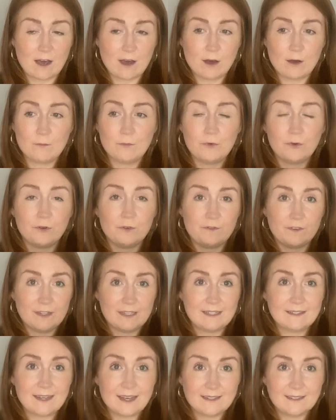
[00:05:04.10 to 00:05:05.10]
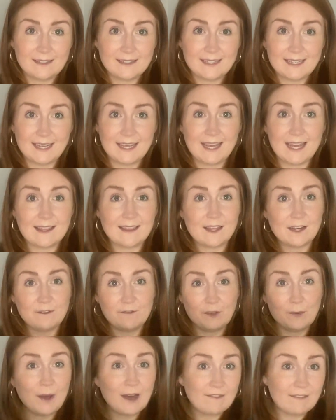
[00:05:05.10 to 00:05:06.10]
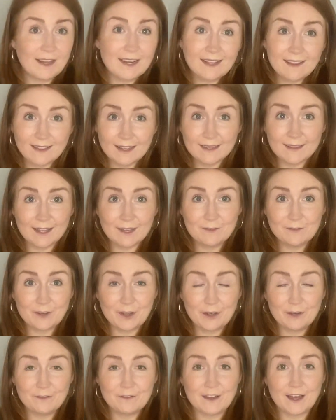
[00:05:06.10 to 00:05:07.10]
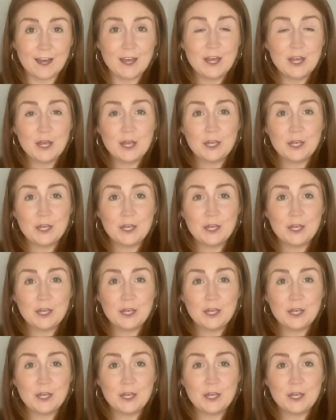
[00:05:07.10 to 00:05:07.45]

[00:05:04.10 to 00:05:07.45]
are more of a necessity, and then if you have anything left over,